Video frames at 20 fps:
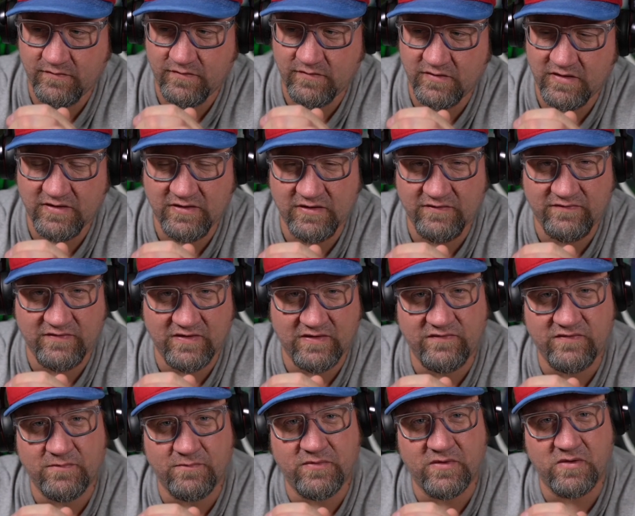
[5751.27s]
they did say
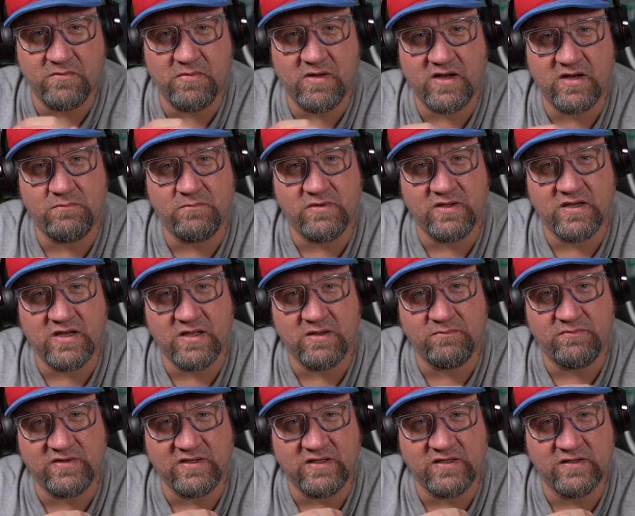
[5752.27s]
something about it being
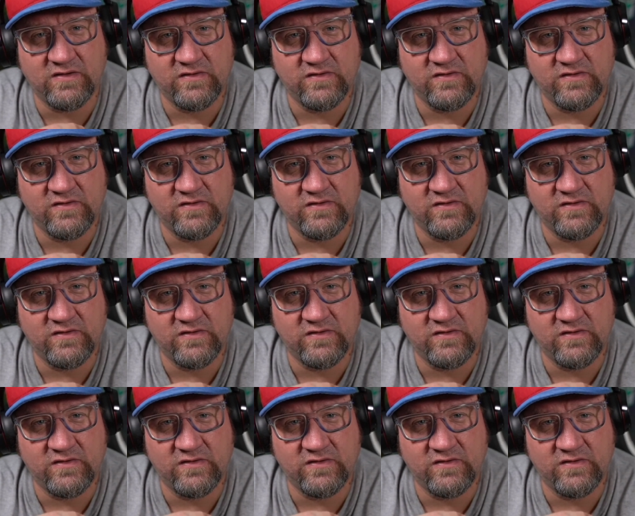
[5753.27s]
empty,